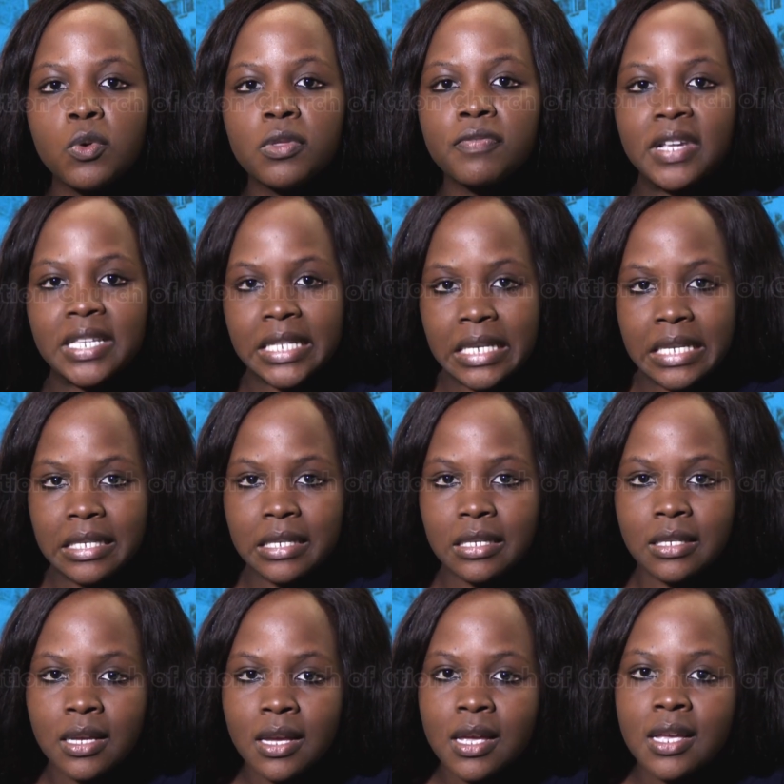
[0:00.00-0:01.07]
me with
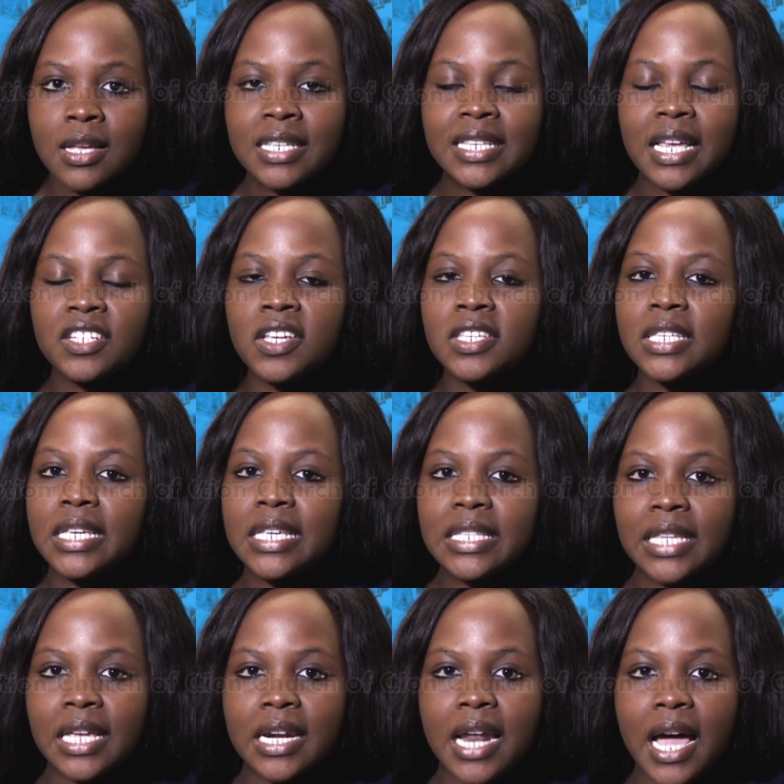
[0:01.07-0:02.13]
facilities such as
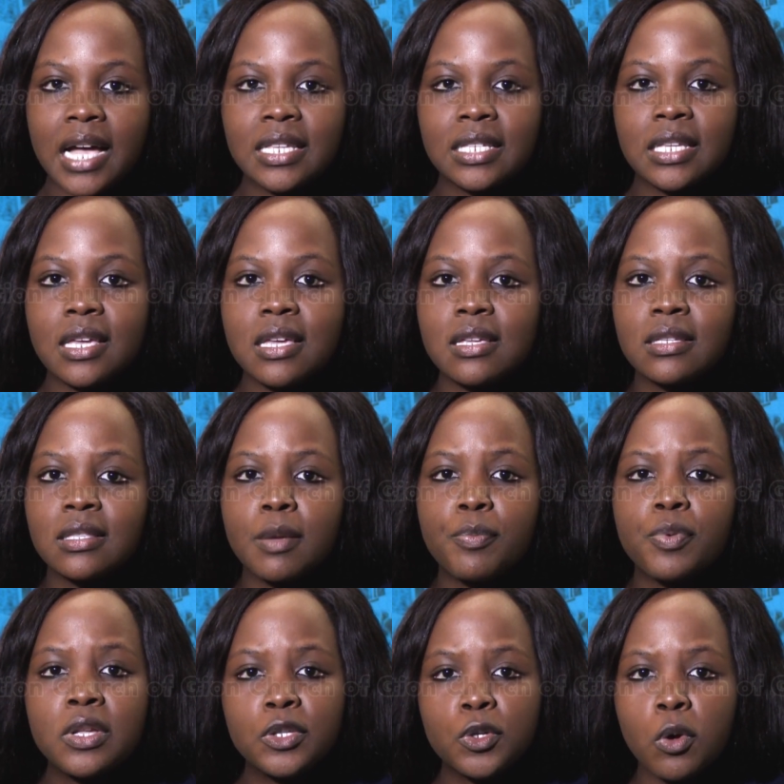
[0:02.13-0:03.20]
internet access, the
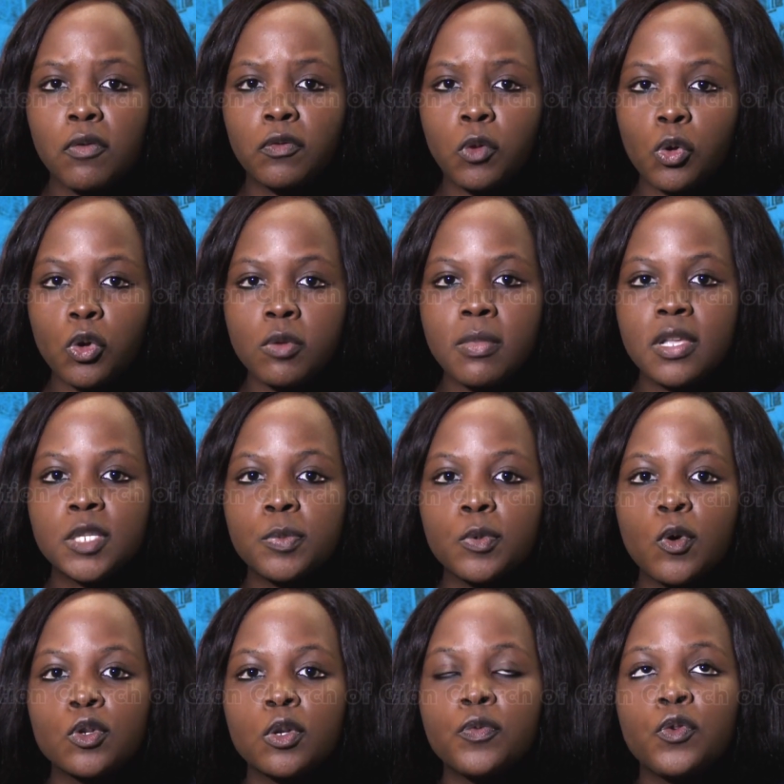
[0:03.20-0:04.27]
printing of documents,
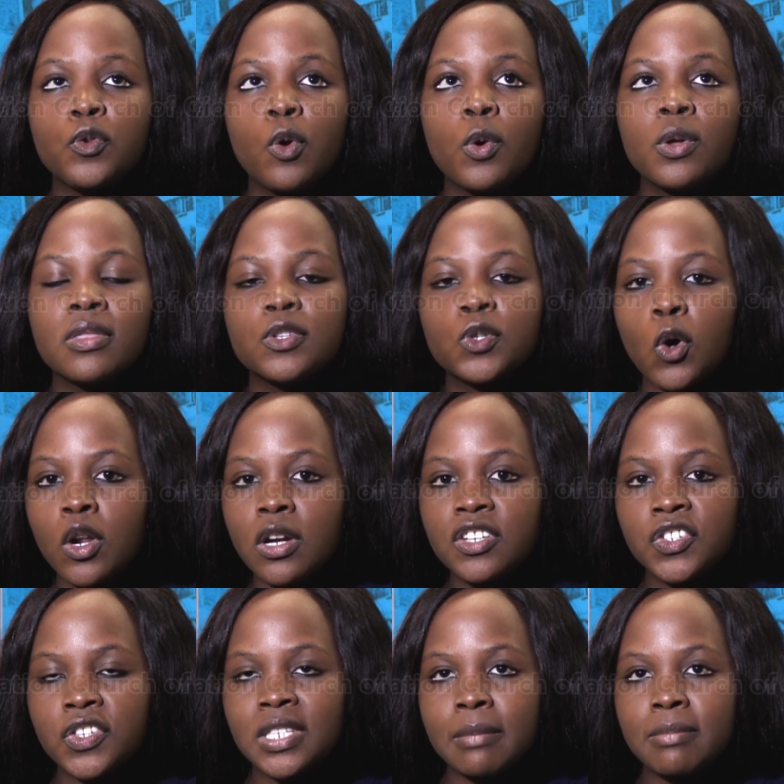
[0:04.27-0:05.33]
because if you know in these
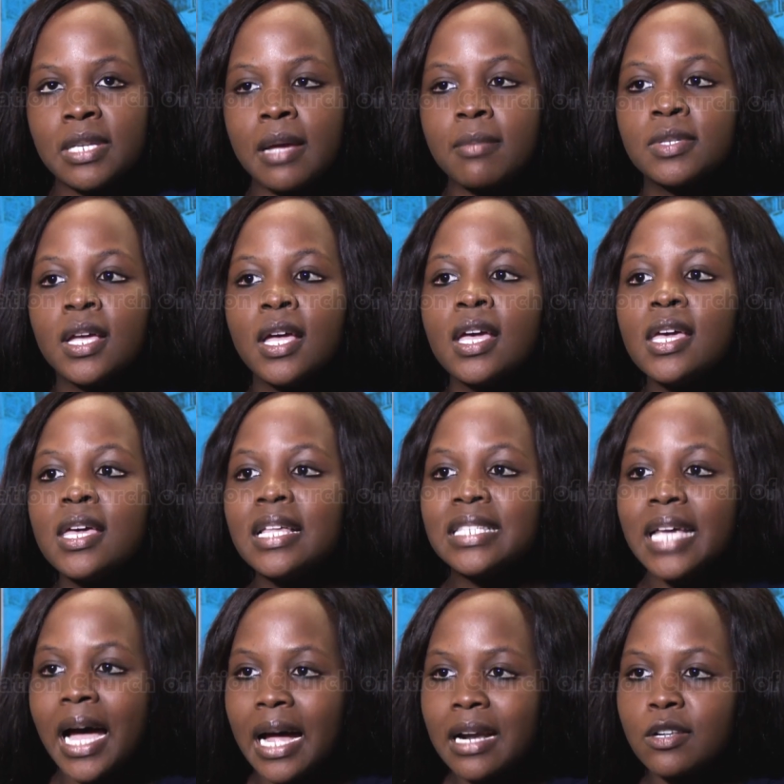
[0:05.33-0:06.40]
colleges, sometimes
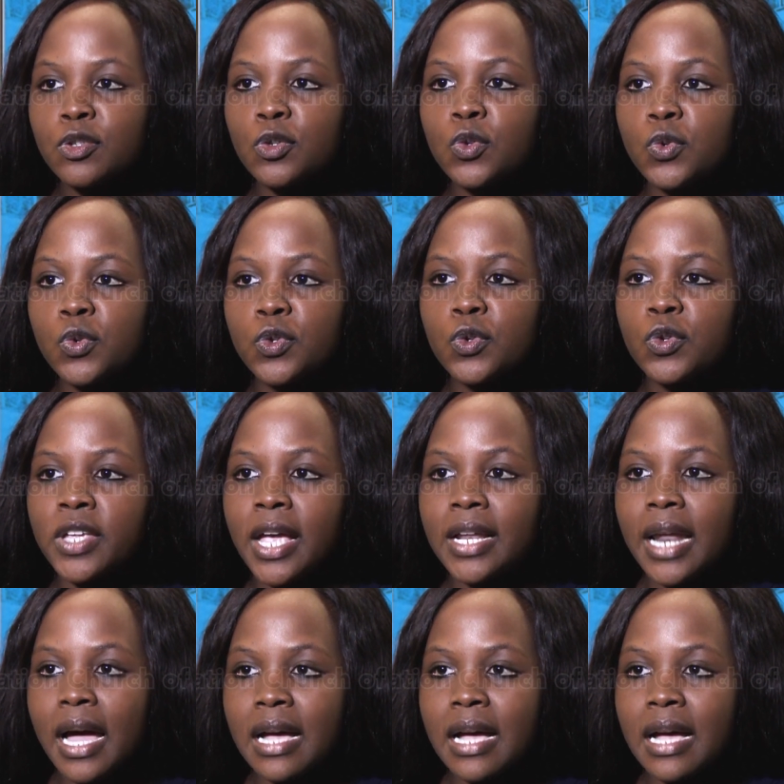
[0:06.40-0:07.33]
it's hard to get